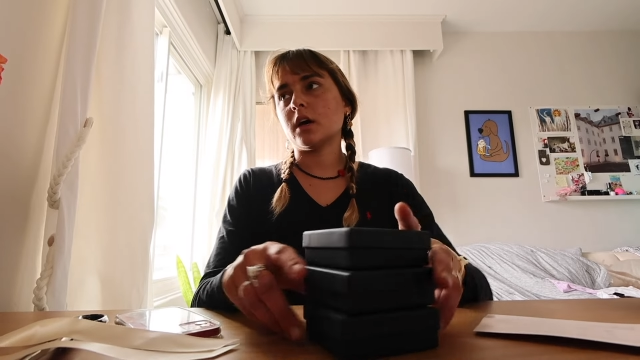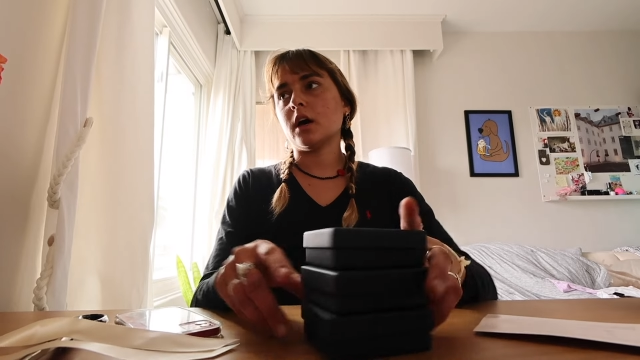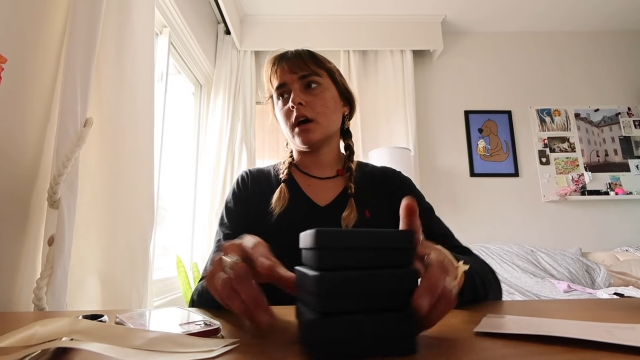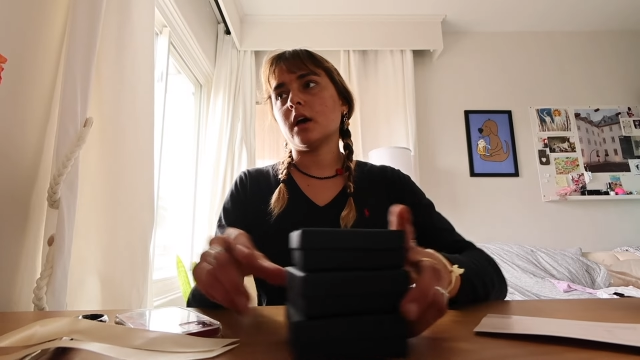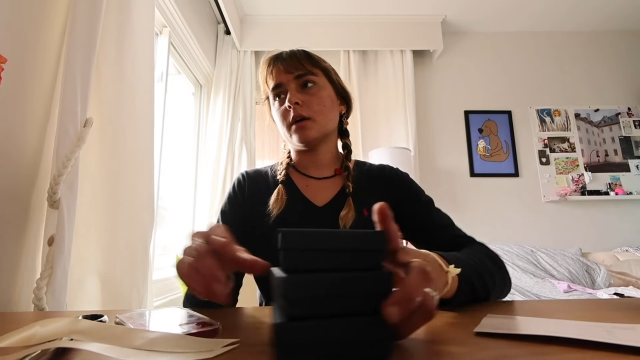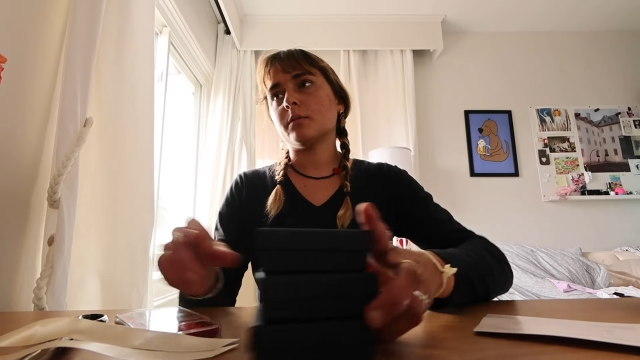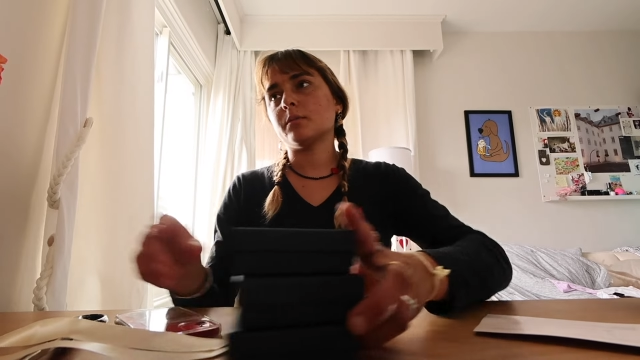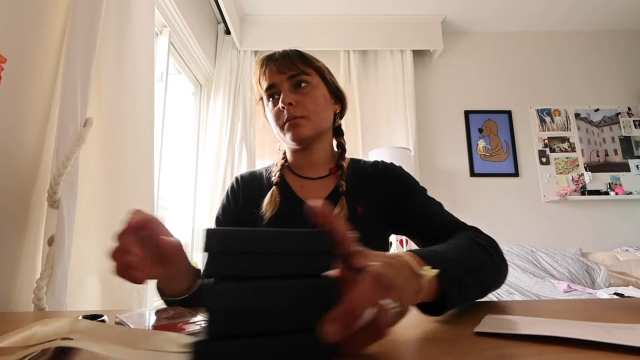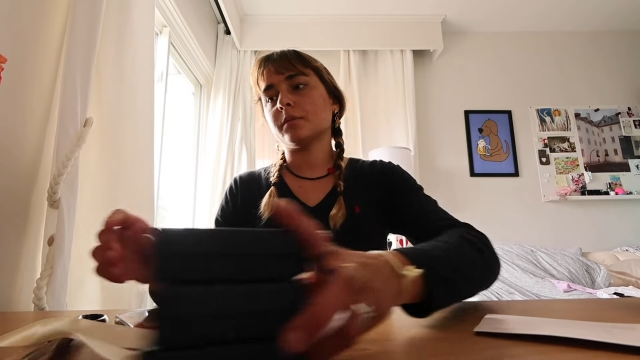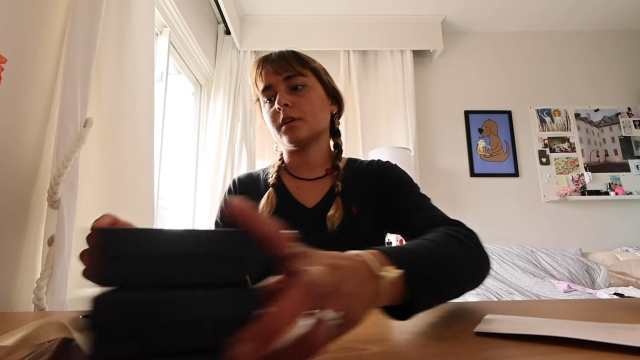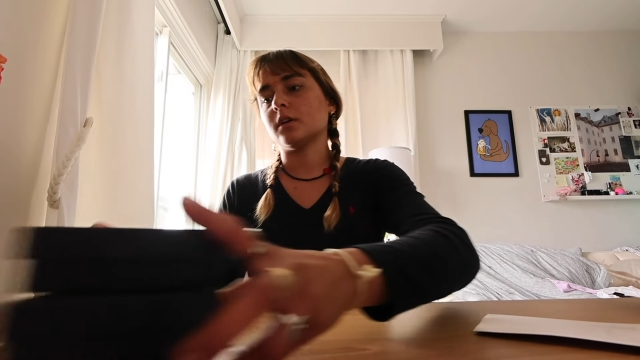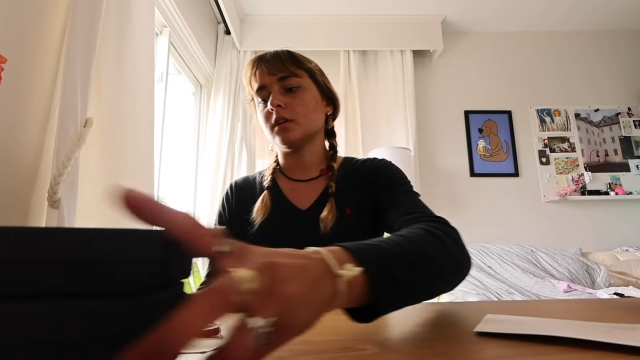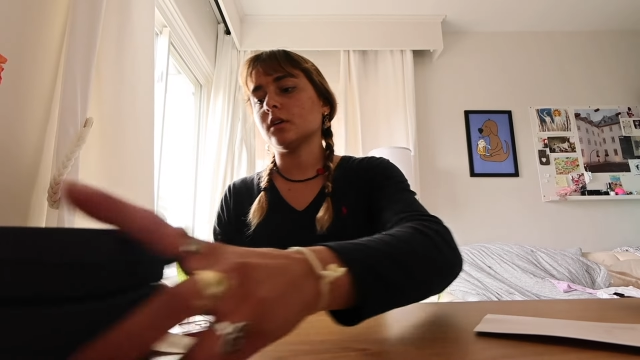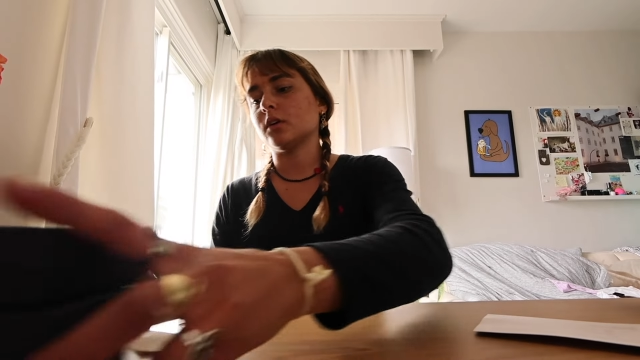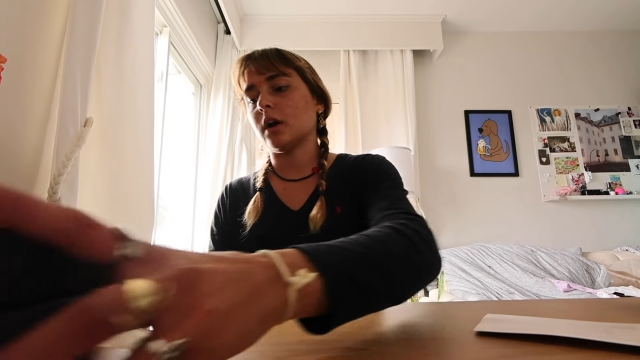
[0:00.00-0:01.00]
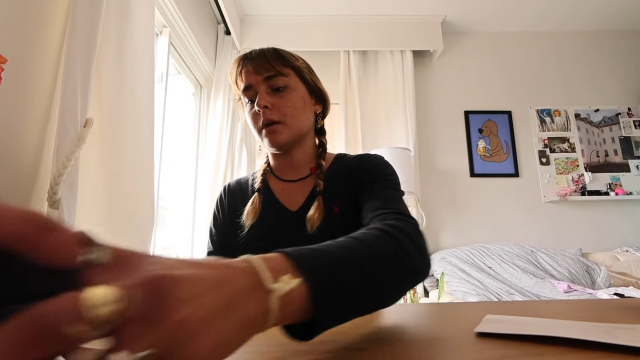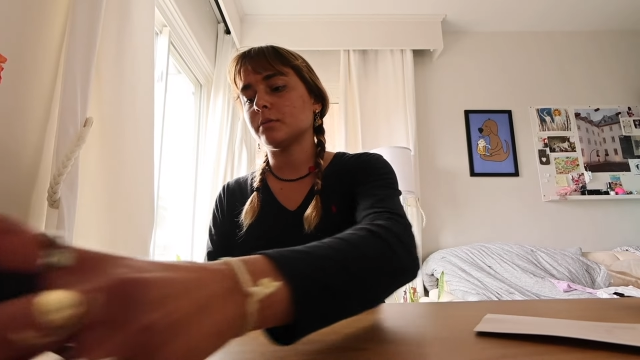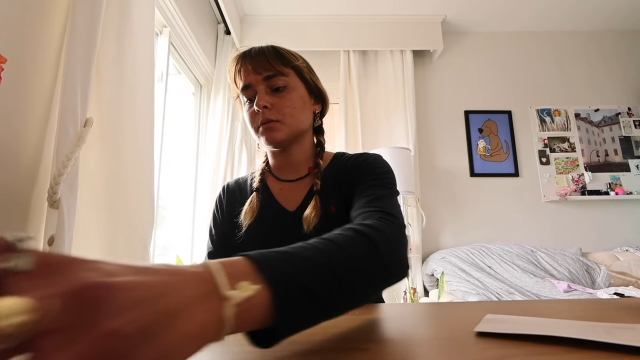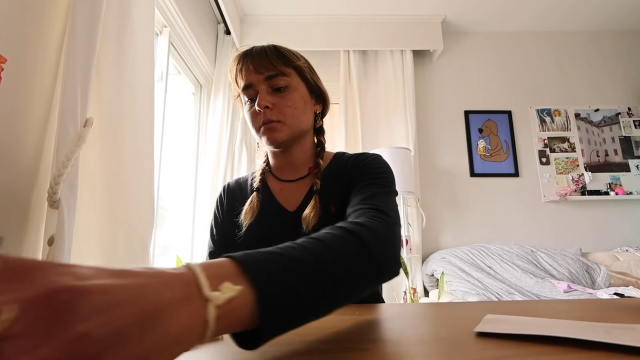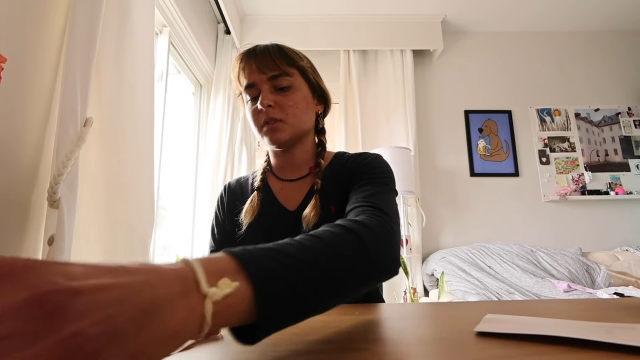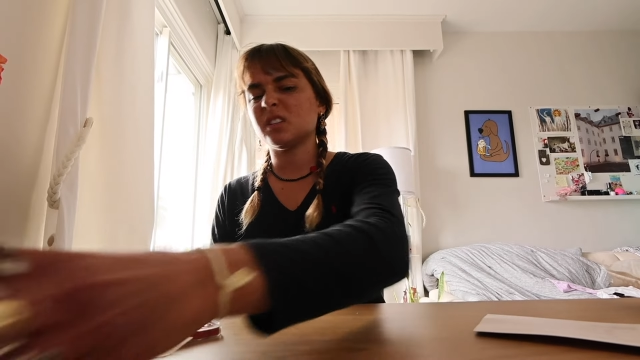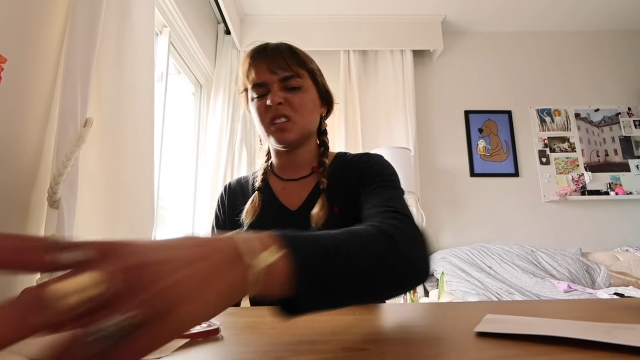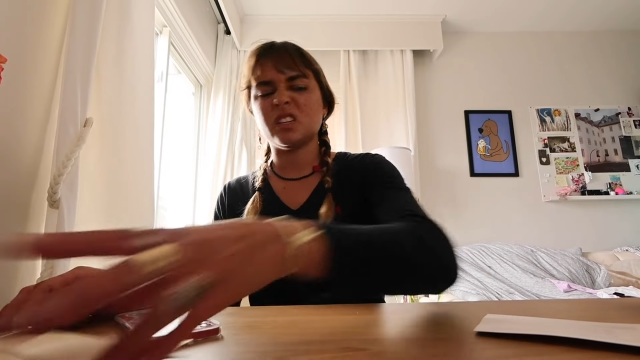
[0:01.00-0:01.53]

I'm gonna grab something